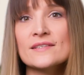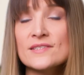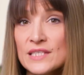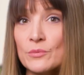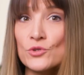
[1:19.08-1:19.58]
in
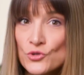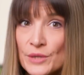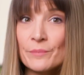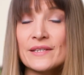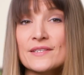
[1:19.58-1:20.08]
SIBO
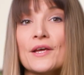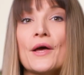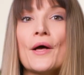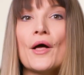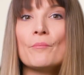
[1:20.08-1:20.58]
treatment.
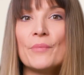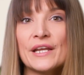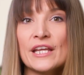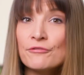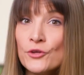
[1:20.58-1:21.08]

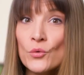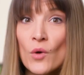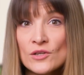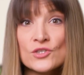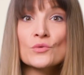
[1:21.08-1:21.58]
But if you
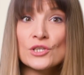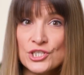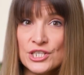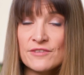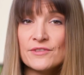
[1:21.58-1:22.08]
want to
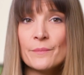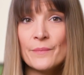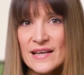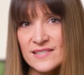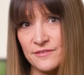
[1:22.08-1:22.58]
achieve the
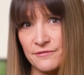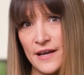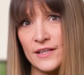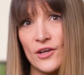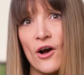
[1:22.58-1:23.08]
best
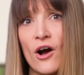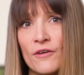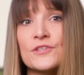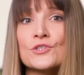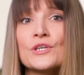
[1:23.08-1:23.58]
effect
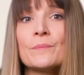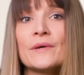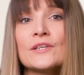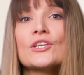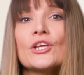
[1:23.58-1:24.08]
of the
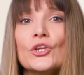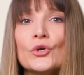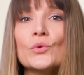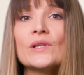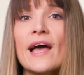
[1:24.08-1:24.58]
treatment,
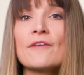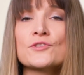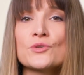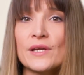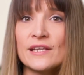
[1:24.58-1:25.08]
you will have
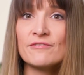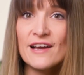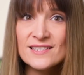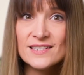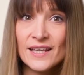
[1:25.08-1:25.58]
to
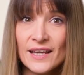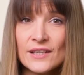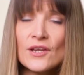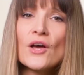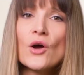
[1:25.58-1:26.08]

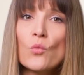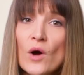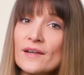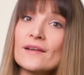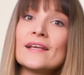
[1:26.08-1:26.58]
investigate
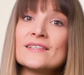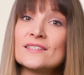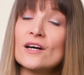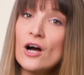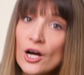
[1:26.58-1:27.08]
what is
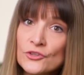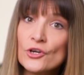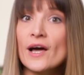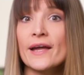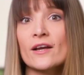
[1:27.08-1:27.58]
the
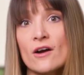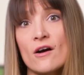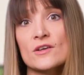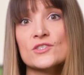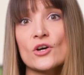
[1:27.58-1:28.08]
underlying
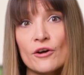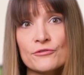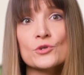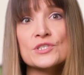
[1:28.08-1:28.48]
cause of your